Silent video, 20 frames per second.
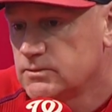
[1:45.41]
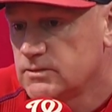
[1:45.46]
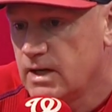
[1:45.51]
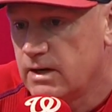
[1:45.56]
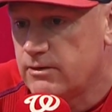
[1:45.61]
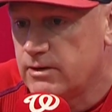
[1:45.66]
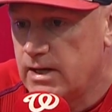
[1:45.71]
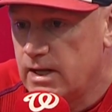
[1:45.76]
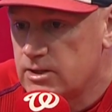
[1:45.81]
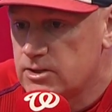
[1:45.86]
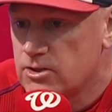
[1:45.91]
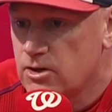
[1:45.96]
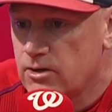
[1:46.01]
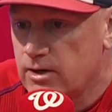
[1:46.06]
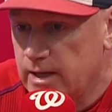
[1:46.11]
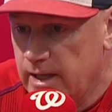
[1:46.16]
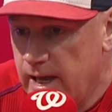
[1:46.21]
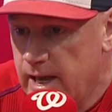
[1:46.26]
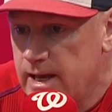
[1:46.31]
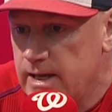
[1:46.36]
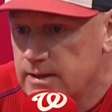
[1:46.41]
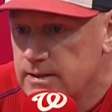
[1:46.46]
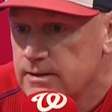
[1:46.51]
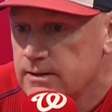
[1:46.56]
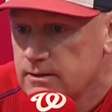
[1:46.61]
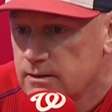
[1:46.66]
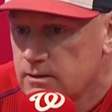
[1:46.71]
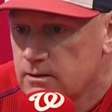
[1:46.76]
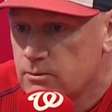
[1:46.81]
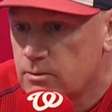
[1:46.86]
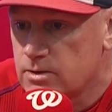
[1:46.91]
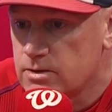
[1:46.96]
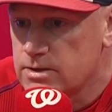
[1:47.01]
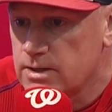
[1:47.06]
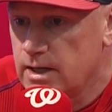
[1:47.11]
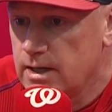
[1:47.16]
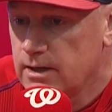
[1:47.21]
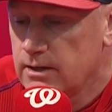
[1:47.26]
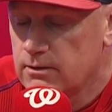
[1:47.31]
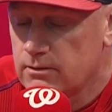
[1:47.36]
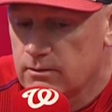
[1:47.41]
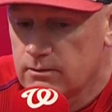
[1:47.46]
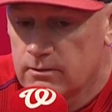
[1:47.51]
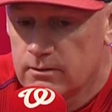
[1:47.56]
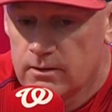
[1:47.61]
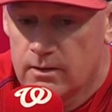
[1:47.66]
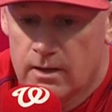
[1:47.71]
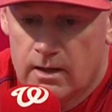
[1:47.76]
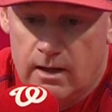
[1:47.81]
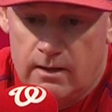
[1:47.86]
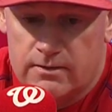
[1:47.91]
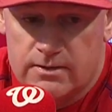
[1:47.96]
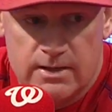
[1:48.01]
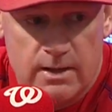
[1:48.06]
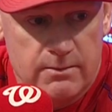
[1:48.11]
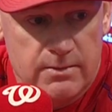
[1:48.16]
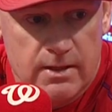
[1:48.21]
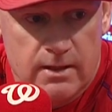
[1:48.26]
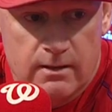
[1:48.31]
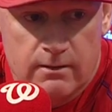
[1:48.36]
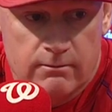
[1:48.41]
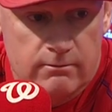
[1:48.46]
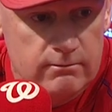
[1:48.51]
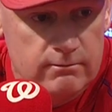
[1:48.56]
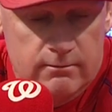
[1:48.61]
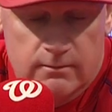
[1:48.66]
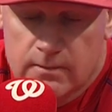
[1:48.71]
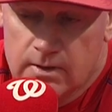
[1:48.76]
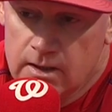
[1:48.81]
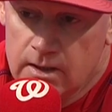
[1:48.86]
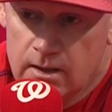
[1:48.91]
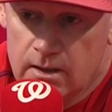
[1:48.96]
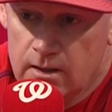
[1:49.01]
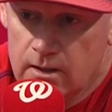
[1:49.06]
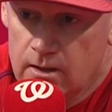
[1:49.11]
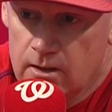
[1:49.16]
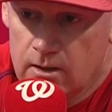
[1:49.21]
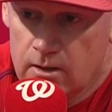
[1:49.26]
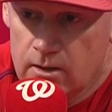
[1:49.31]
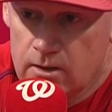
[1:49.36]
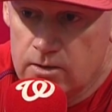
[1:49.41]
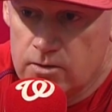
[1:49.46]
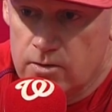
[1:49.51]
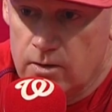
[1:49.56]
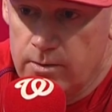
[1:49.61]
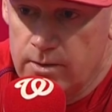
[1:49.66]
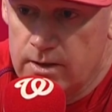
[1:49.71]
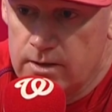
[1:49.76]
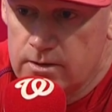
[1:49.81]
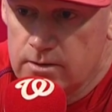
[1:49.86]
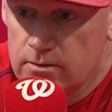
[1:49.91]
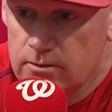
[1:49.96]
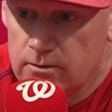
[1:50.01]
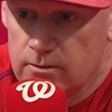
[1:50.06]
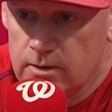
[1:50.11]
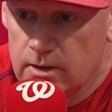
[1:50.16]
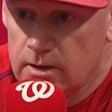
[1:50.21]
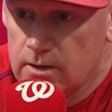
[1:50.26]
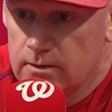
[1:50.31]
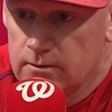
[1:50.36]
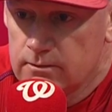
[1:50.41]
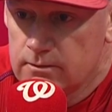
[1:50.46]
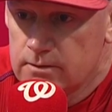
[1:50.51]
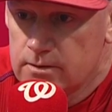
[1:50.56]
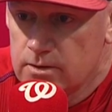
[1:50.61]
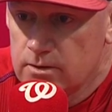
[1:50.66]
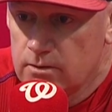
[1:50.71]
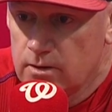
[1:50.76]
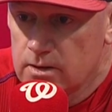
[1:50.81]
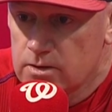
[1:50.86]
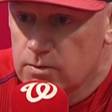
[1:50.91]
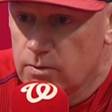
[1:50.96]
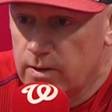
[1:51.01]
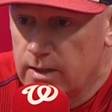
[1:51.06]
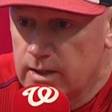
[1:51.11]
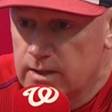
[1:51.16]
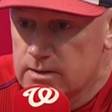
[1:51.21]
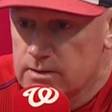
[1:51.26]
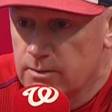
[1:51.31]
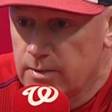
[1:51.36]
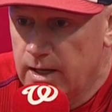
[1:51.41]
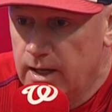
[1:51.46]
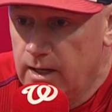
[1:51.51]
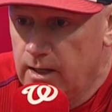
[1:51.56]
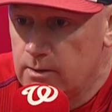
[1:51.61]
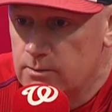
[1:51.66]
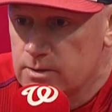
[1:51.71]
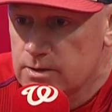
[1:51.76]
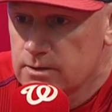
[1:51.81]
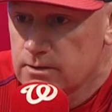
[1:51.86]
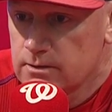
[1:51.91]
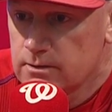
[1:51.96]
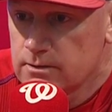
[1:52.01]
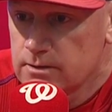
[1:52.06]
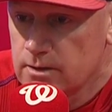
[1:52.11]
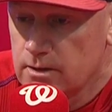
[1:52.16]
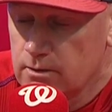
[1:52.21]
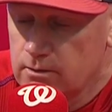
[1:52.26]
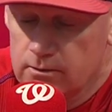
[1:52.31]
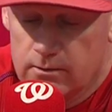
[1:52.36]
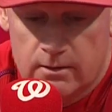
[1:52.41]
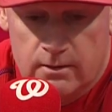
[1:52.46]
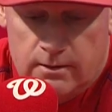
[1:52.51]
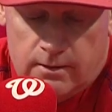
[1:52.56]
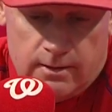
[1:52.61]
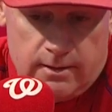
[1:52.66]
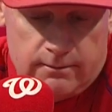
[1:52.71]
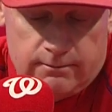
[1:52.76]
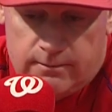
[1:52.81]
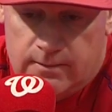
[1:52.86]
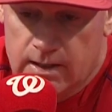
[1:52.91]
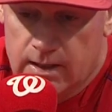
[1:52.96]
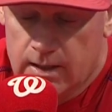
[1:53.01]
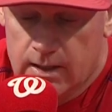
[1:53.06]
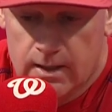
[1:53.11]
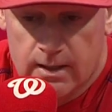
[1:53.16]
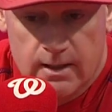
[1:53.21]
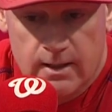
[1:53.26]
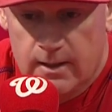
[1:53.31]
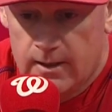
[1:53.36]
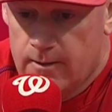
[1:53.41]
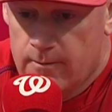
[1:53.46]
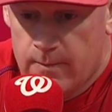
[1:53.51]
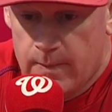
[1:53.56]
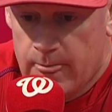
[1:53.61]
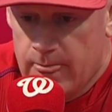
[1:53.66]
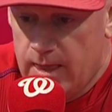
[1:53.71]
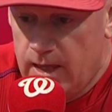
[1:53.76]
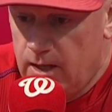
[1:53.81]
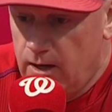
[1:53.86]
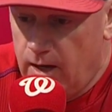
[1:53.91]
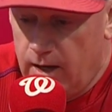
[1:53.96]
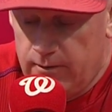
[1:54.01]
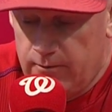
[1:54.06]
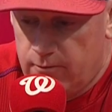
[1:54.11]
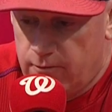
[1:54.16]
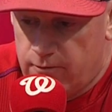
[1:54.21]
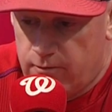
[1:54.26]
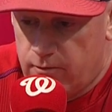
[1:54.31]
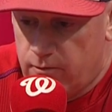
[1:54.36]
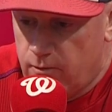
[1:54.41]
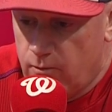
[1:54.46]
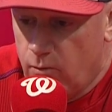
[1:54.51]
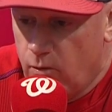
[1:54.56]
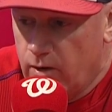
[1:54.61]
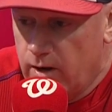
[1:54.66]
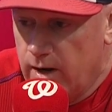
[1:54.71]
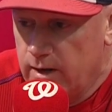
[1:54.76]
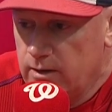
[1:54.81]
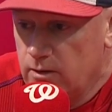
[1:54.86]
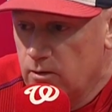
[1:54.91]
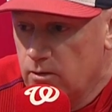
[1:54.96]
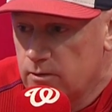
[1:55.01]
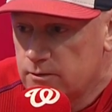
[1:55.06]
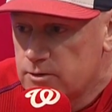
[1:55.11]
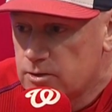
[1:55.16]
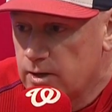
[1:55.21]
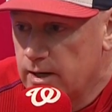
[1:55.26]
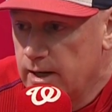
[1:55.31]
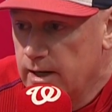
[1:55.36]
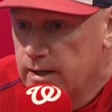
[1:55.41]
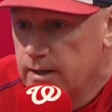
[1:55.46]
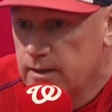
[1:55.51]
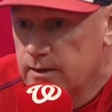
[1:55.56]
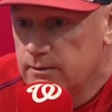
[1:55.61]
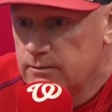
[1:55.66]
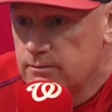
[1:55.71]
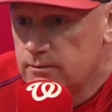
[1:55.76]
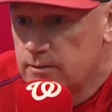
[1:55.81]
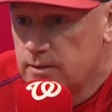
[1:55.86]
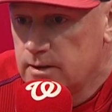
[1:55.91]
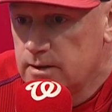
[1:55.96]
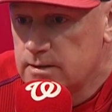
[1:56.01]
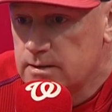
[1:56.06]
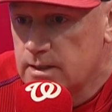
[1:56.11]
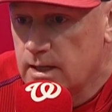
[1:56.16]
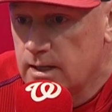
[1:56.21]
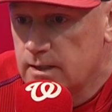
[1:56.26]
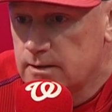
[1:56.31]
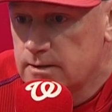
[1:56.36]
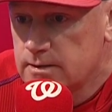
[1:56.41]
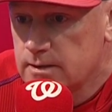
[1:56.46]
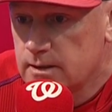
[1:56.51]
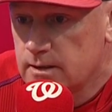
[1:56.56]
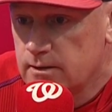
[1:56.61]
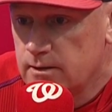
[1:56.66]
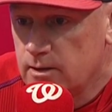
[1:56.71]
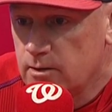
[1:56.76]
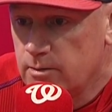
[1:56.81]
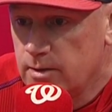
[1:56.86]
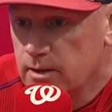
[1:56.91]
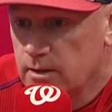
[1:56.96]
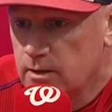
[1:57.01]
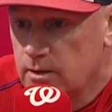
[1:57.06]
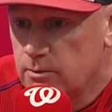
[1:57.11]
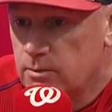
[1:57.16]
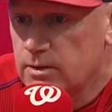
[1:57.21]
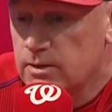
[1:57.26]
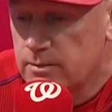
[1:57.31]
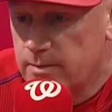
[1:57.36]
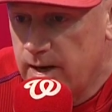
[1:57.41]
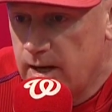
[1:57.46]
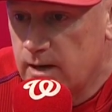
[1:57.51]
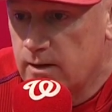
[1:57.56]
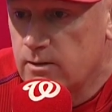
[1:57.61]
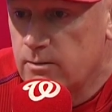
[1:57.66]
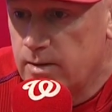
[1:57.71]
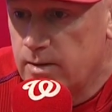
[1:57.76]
everyday starting eight per se, or have stepped in and contributed to us winning some games. So that, you know, from what I know of Trea, he's got the ability to put the bat on the